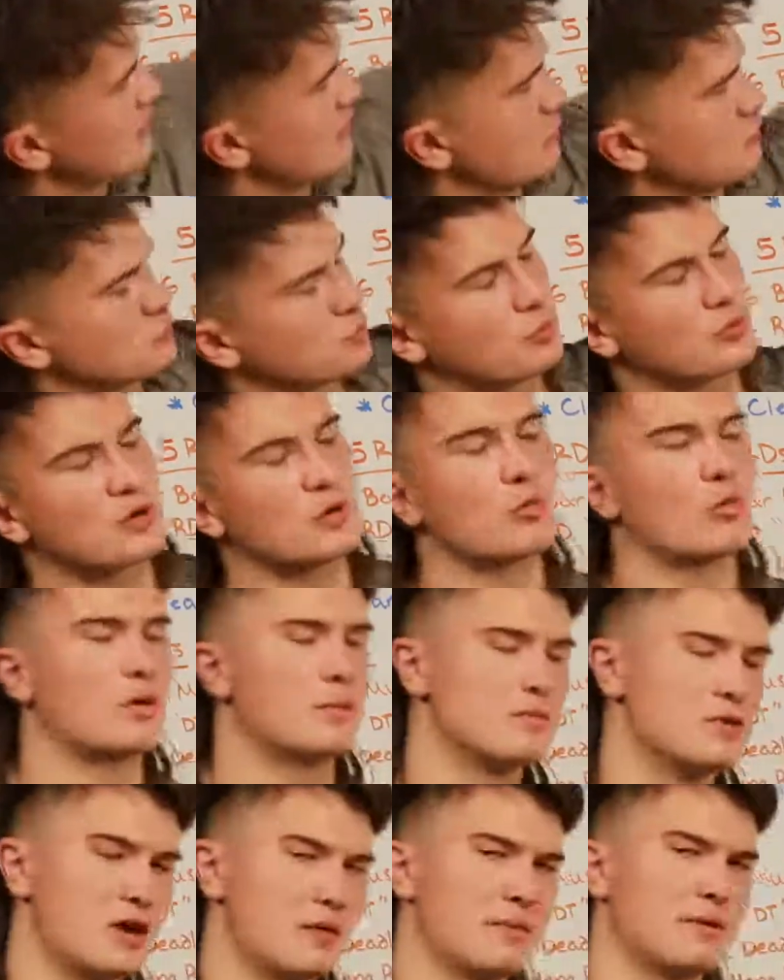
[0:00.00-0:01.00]
like I was pretty
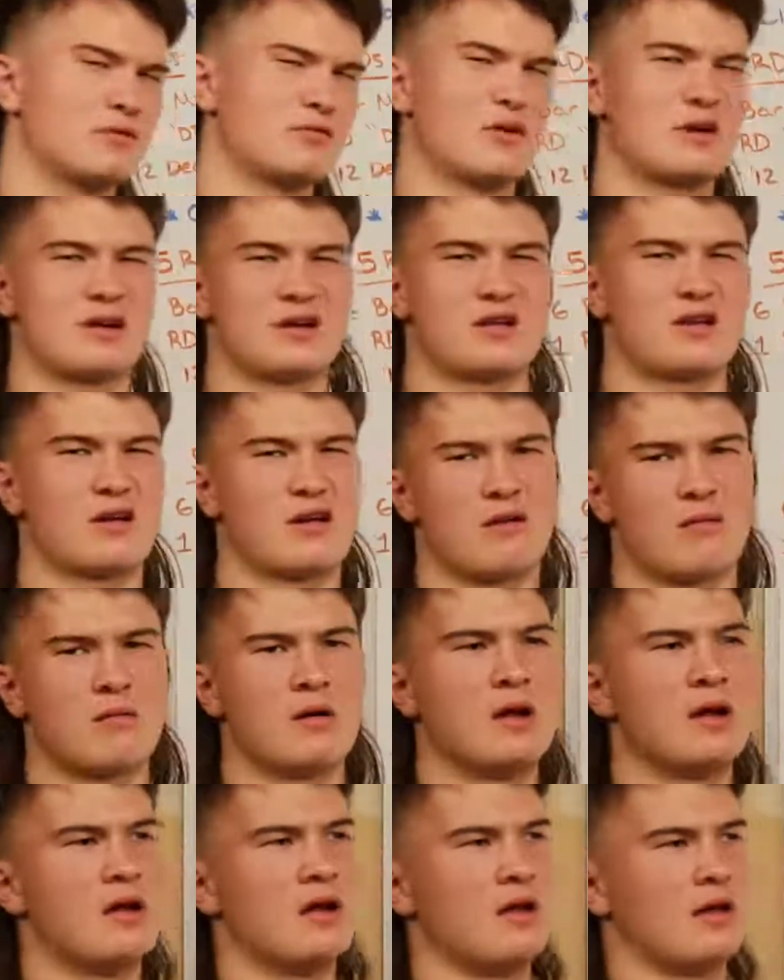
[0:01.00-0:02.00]
warmed up and ready to go.
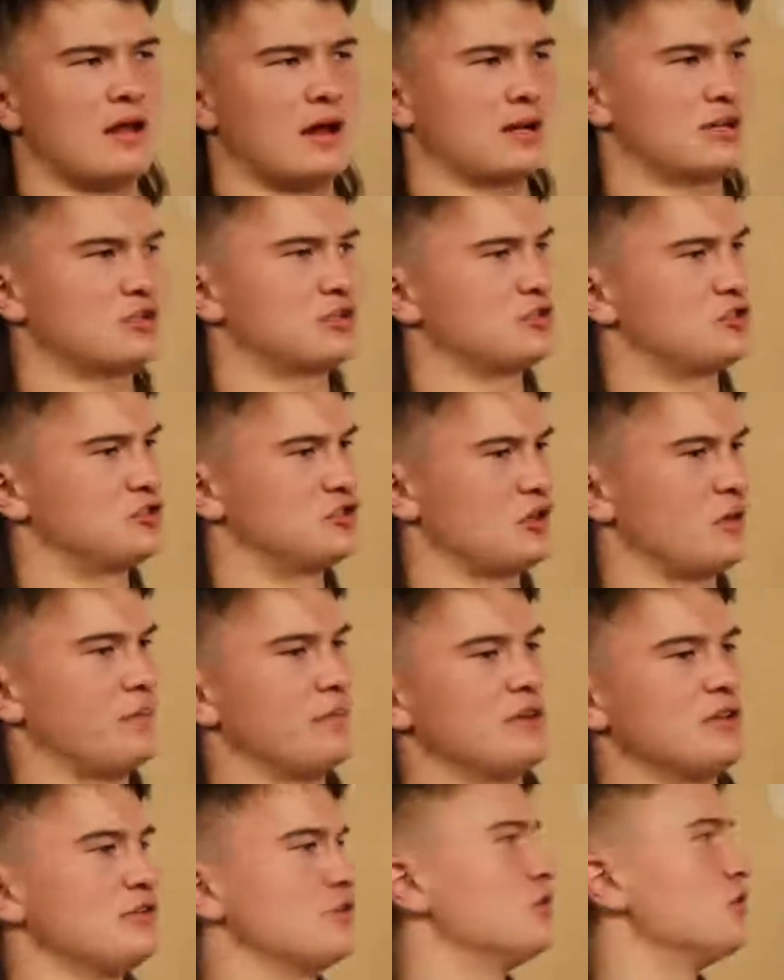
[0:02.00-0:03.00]
I could just
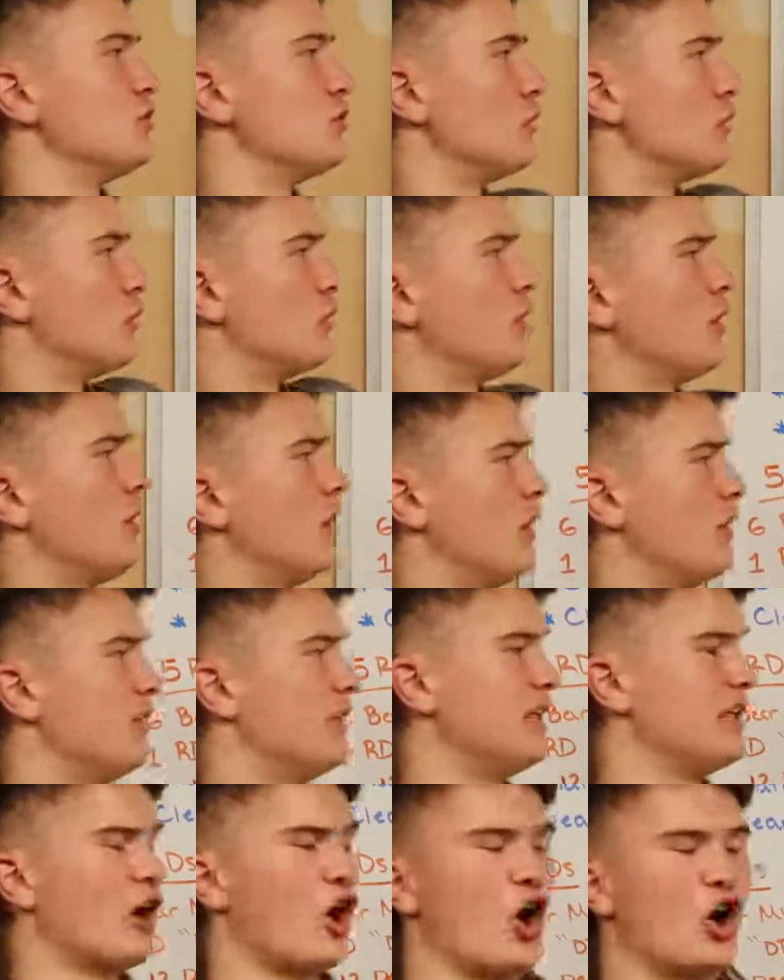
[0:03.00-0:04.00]
jump into
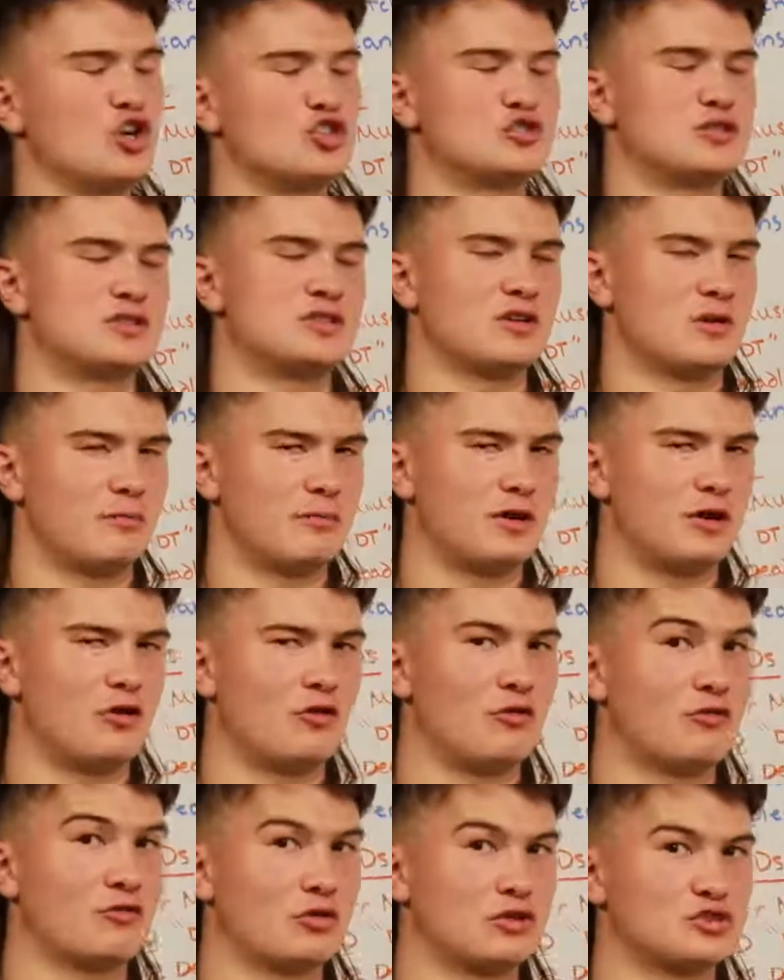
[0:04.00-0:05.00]
the 100
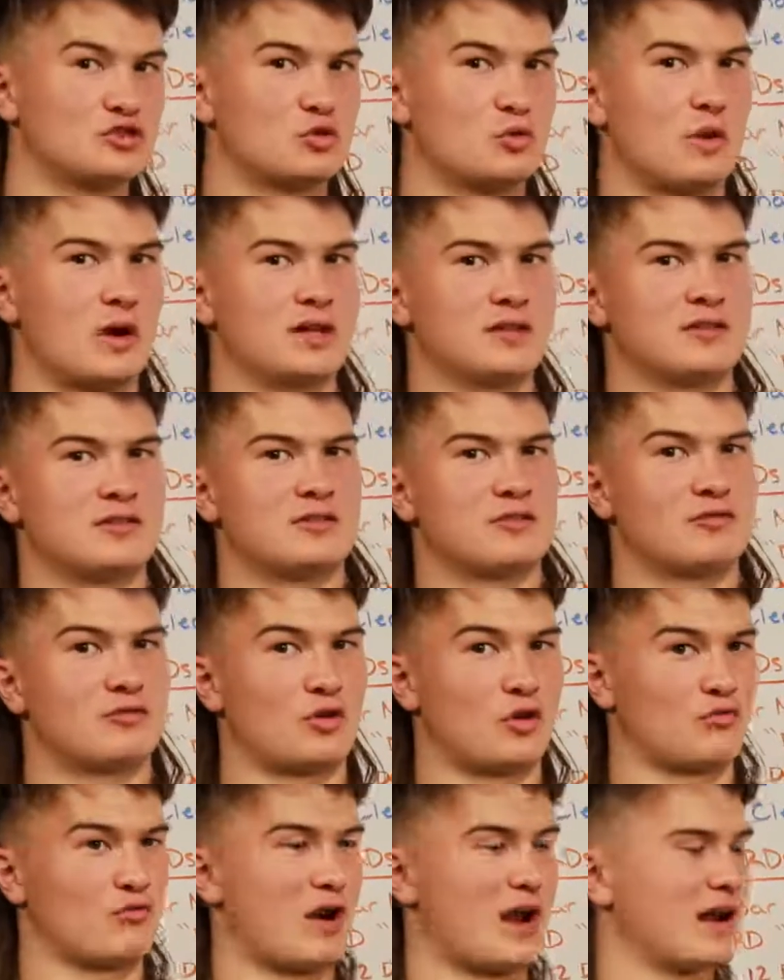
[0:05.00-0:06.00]
dumbbell front squats,
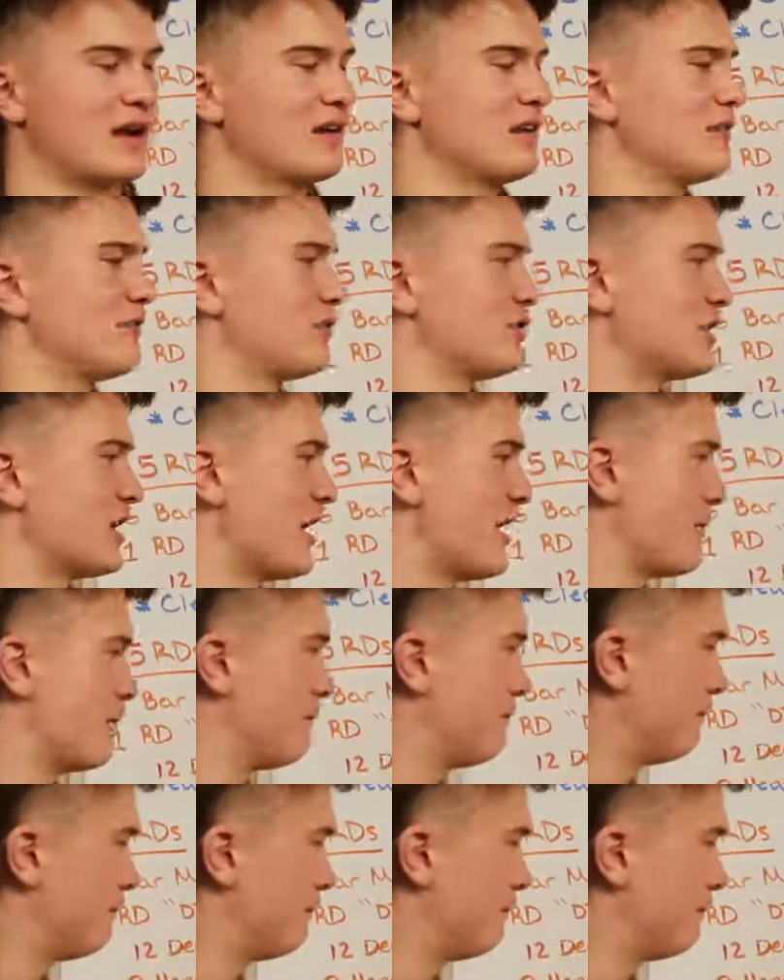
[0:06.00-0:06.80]
front rack for time.